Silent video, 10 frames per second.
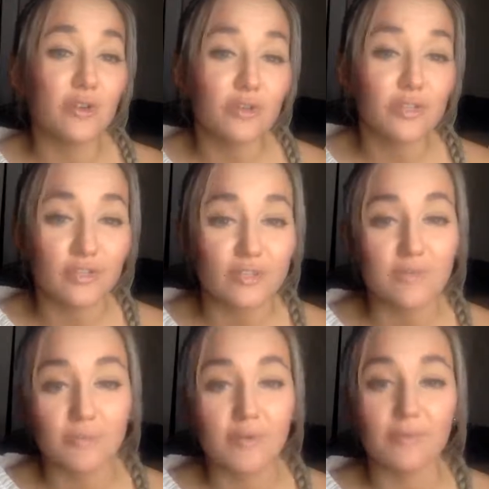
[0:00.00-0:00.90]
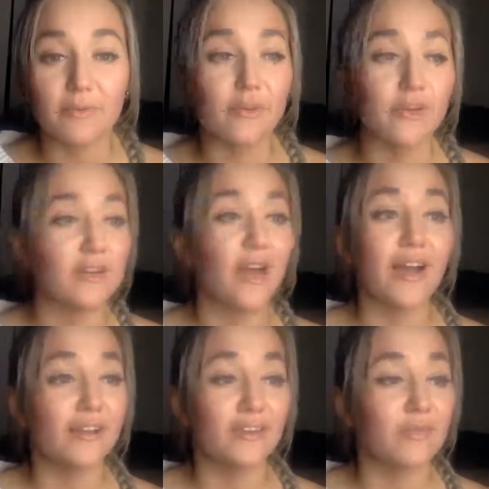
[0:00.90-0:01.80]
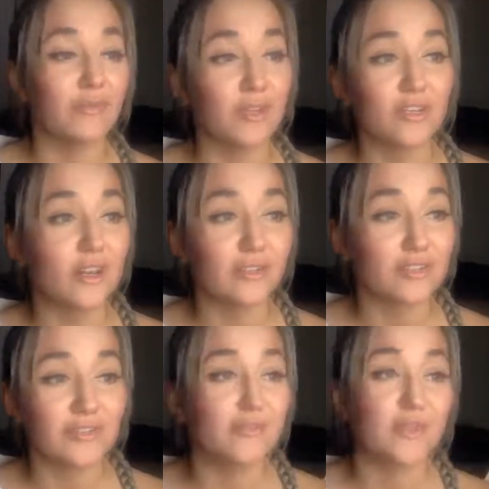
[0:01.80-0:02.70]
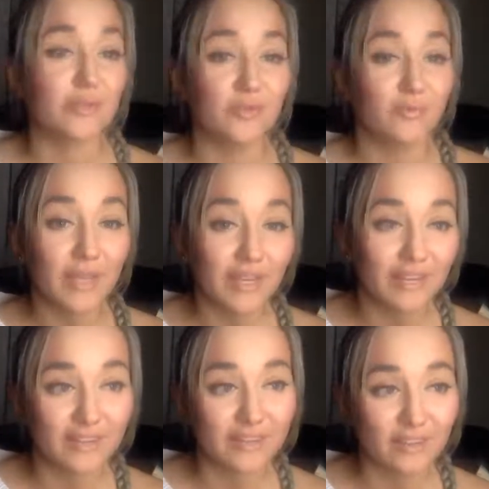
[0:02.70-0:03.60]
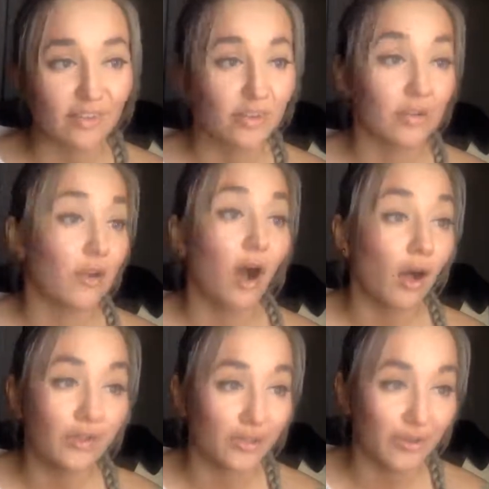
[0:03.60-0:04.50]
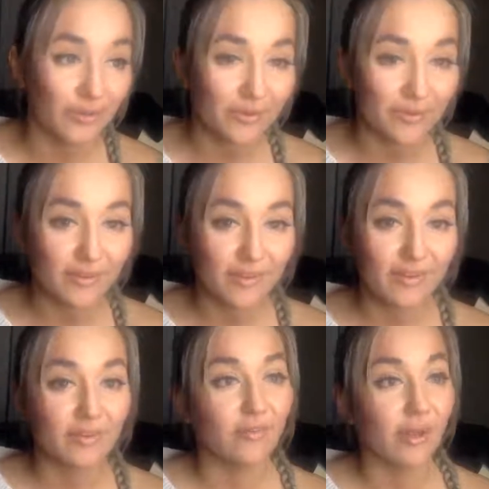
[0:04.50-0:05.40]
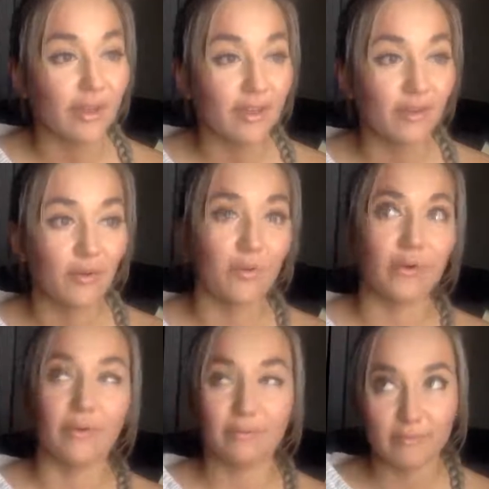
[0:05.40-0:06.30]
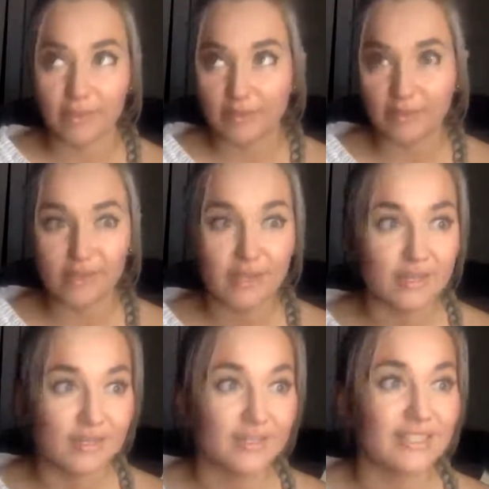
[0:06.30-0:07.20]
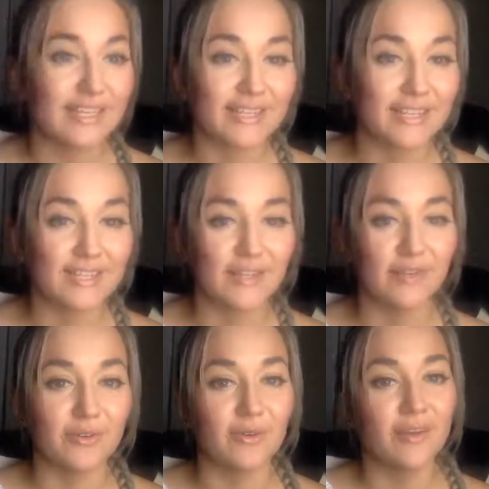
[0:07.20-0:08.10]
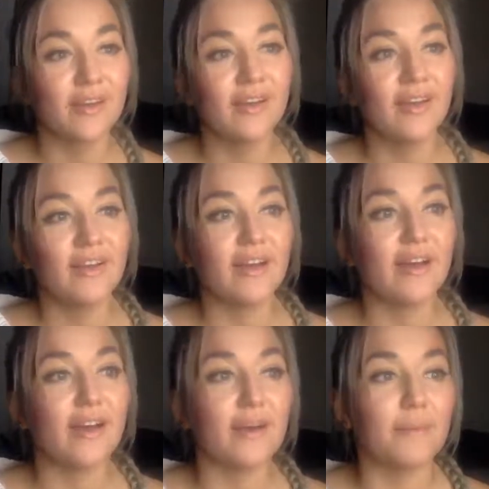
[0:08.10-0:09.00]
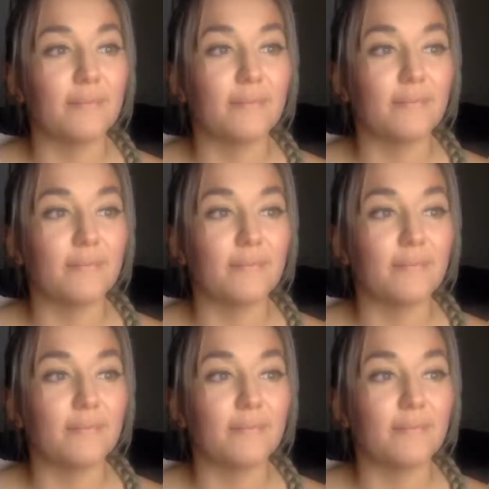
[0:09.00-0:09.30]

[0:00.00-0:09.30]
urgent, people are not going to reach out to you on social media. They're going to call you, right? Or at least text you. Um,